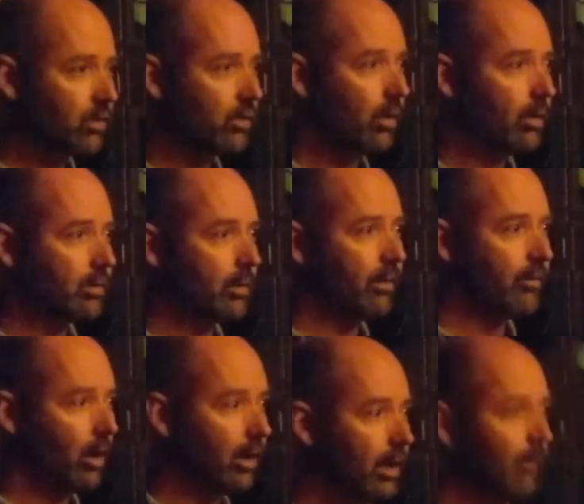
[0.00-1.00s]
soils that we've
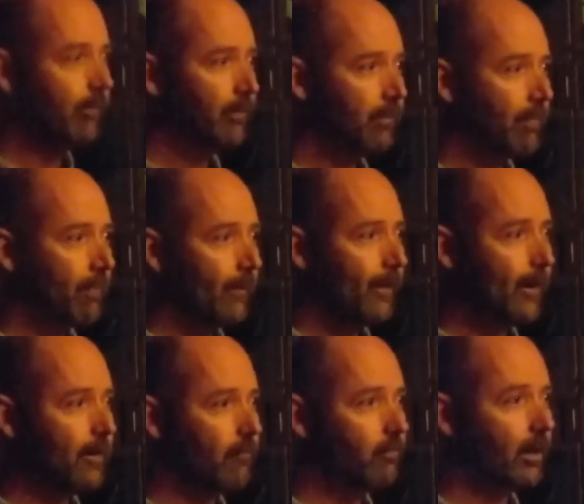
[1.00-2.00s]
got here,
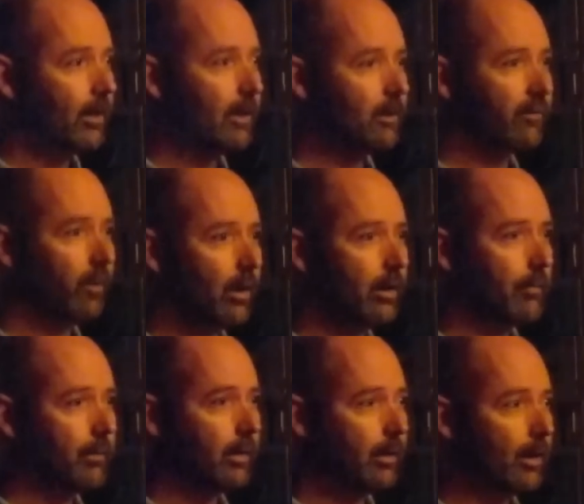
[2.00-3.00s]
and you really need to find them
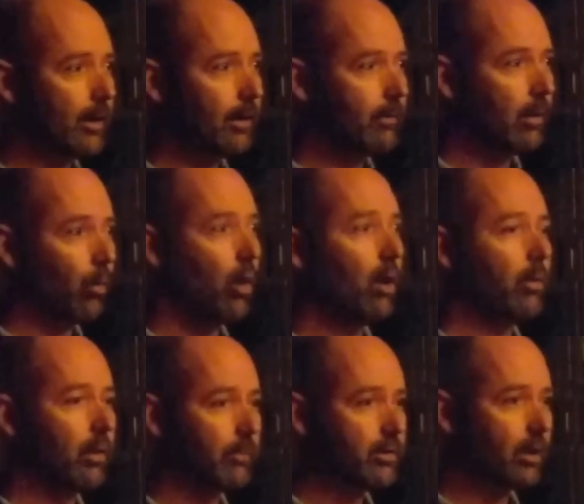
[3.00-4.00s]
and, uh, and work
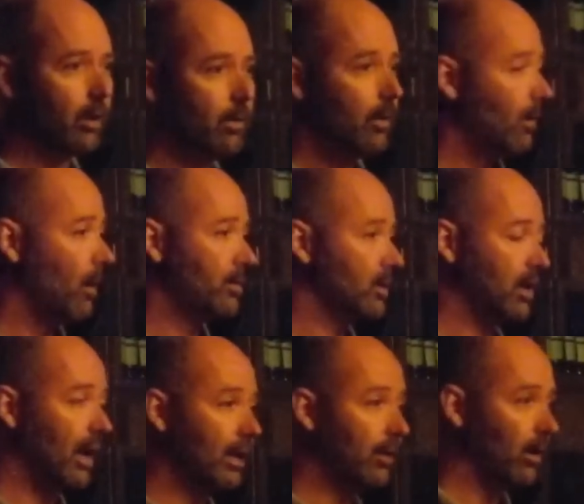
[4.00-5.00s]
with them. So I was just
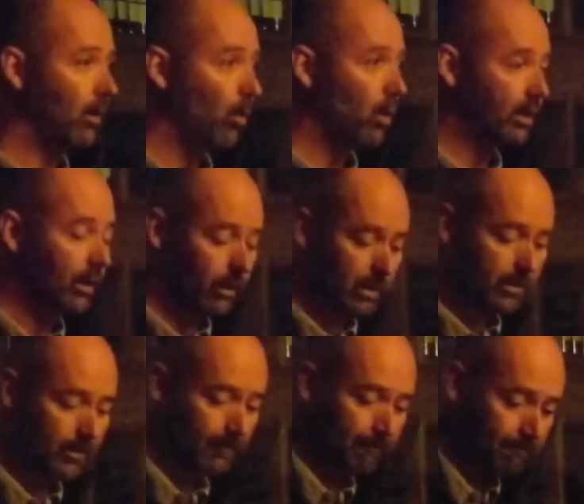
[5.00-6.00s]
lucky that I walked into
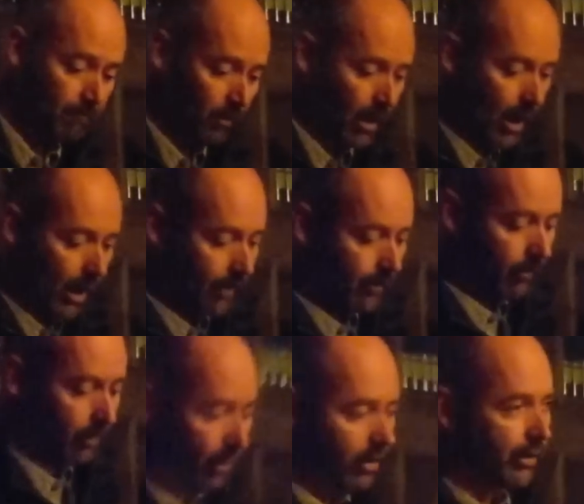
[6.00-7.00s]
this. And
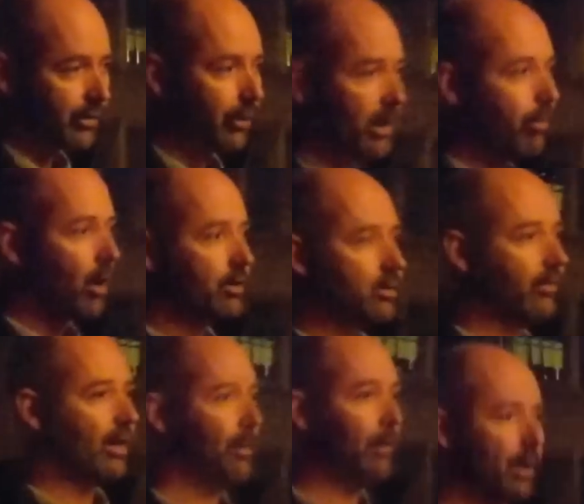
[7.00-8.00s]
we've got three blocks of
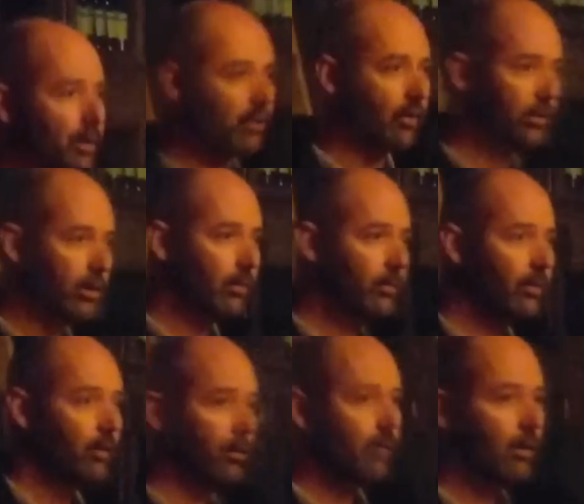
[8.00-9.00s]
Cabernet Sauvignon
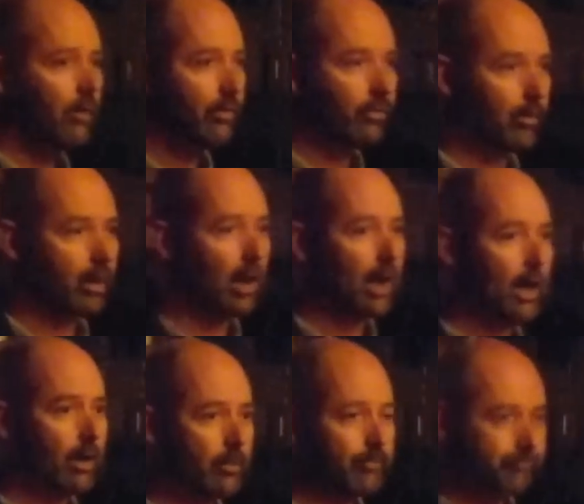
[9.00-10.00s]
from
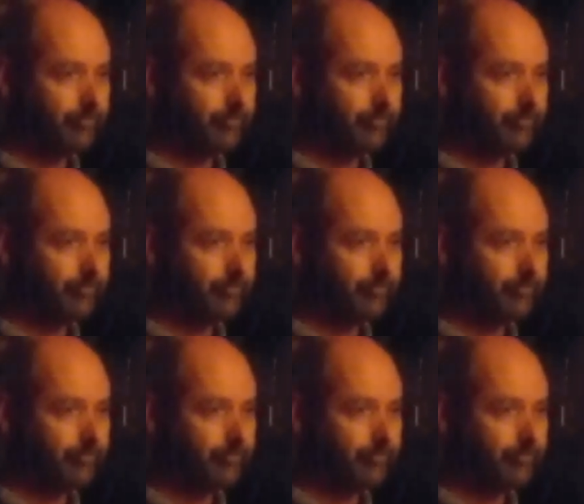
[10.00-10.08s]
Clark,